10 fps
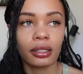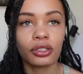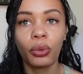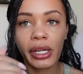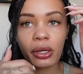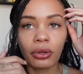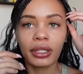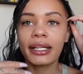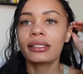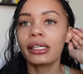20 year old,
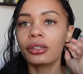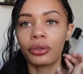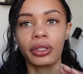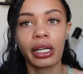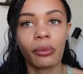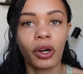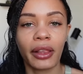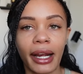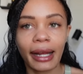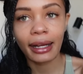19 year old anymore.
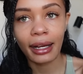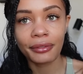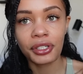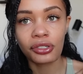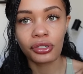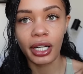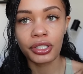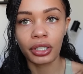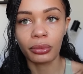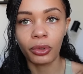Like I have to
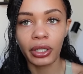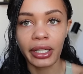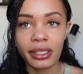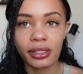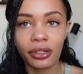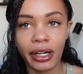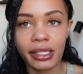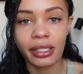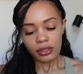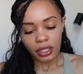stretch in the mornings. It's
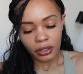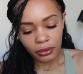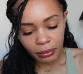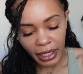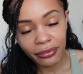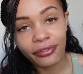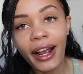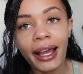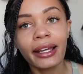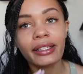crazy. So my
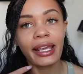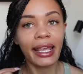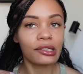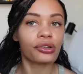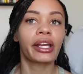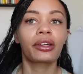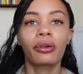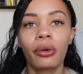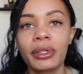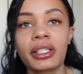friend, Adrian, who
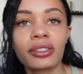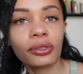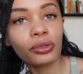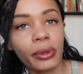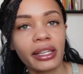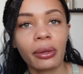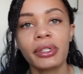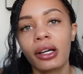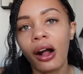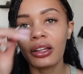I went to school with, I went
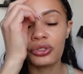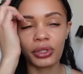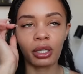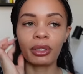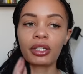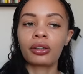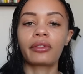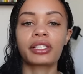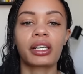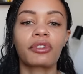to college with him at the
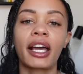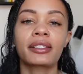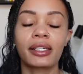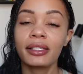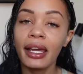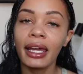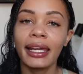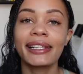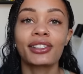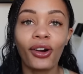University of Texas.
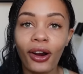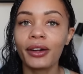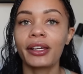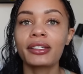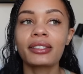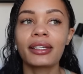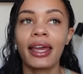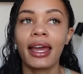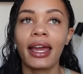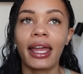He's an artist
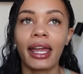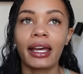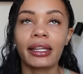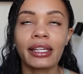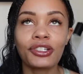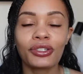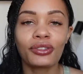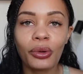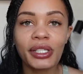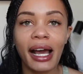and he's just
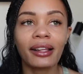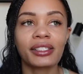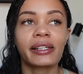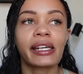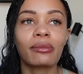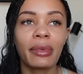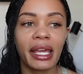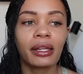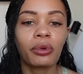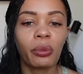so talented. He
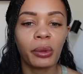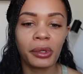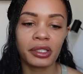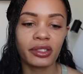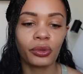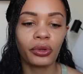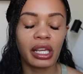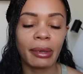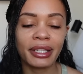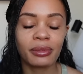made, when we were in school,
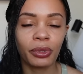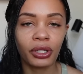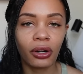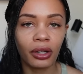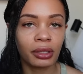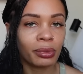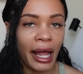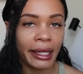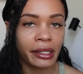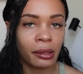he made this book called The
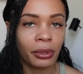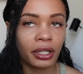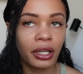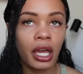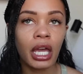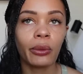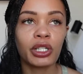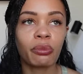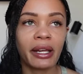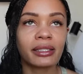Black Yearbook,
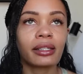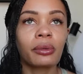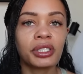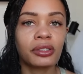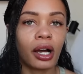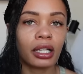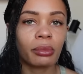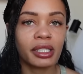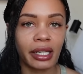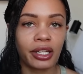which basically was a
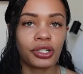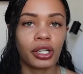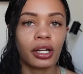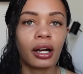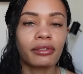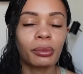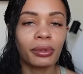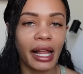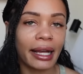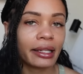documentation of the
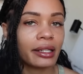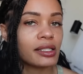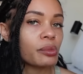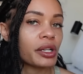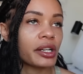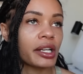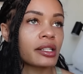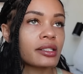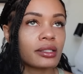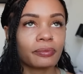Black
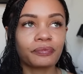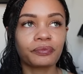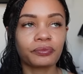experience